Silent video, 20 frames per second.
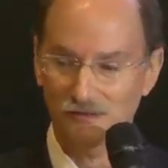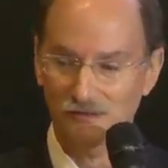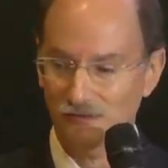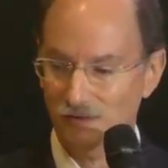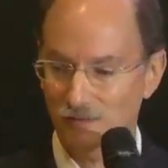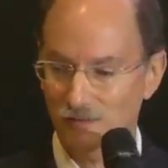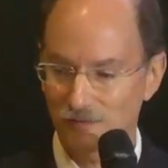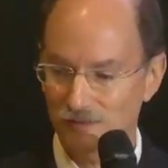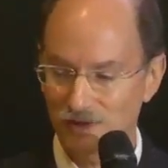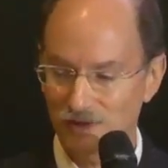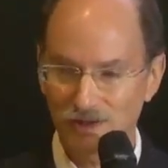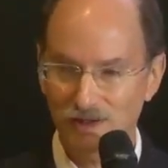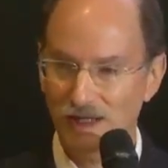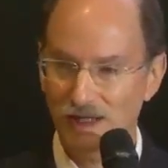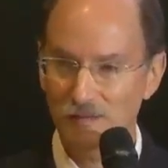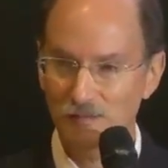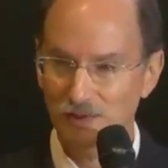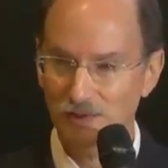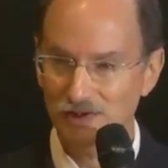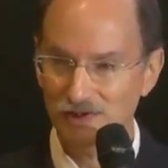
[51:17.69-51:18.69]
from the
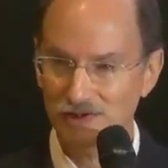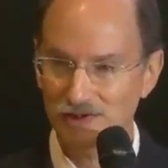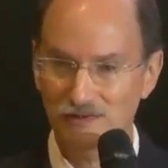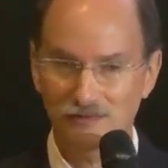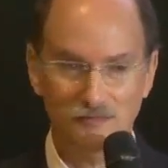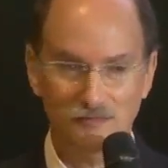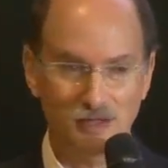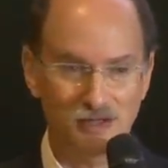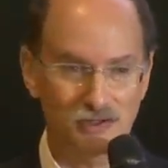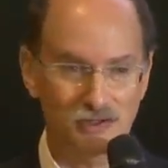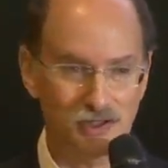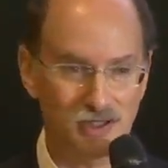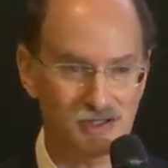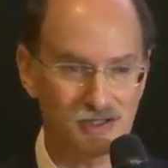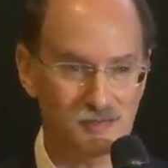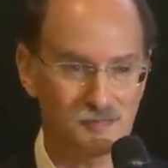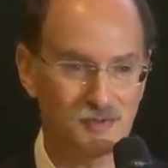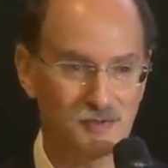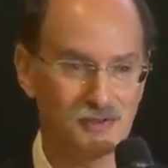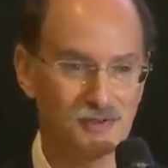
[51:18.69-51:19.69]
tempest by
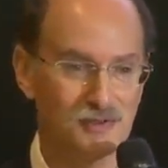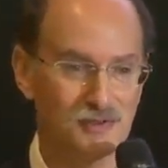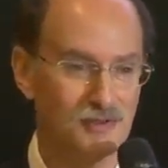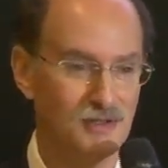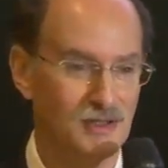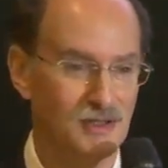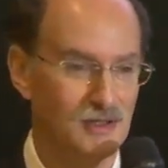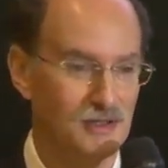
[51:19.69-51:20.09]
shakespeare